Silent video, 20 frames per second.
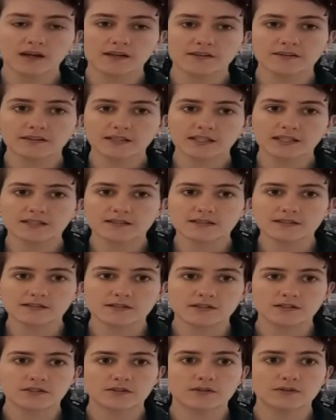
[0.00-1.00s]
things
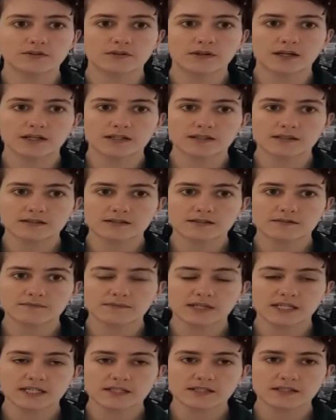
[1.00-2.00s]
to
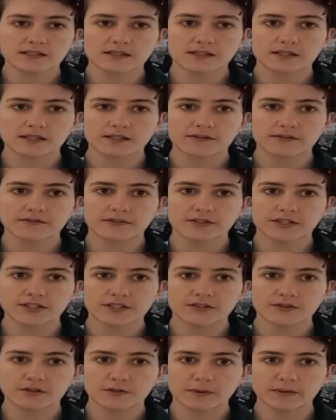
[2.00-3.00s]
mention that I forgot to
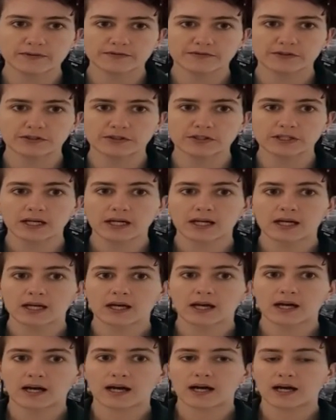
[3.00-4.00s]
talk about before.
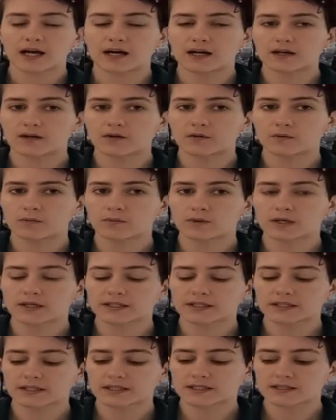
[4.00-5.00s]
One
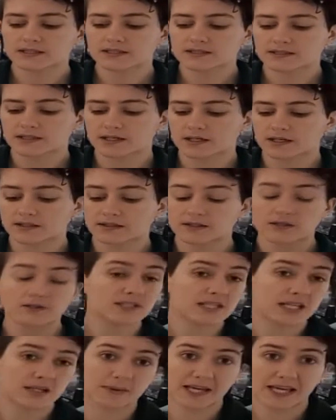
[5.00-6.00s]
is they only
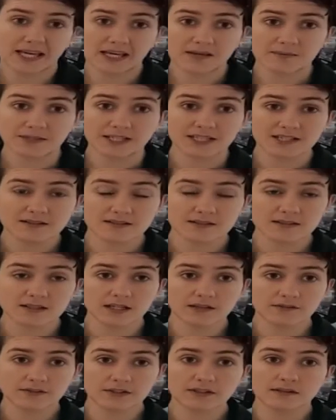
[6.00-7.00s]
take about 8 minutes in the
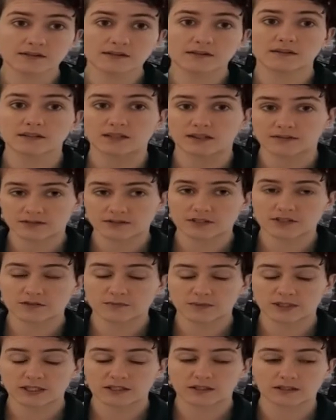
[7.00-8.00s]
oven. The oven should
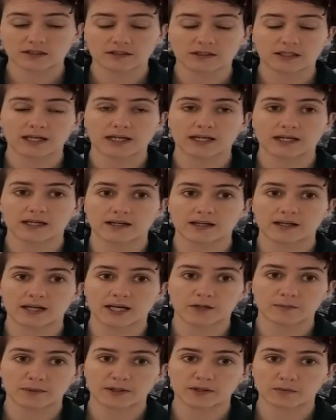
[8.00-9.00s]
be on at
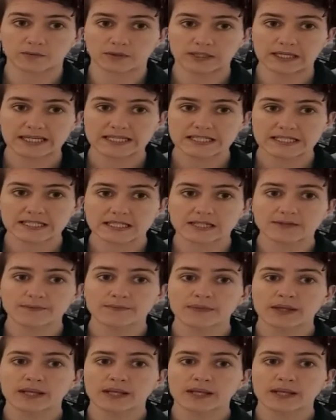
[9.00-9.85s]
about 180.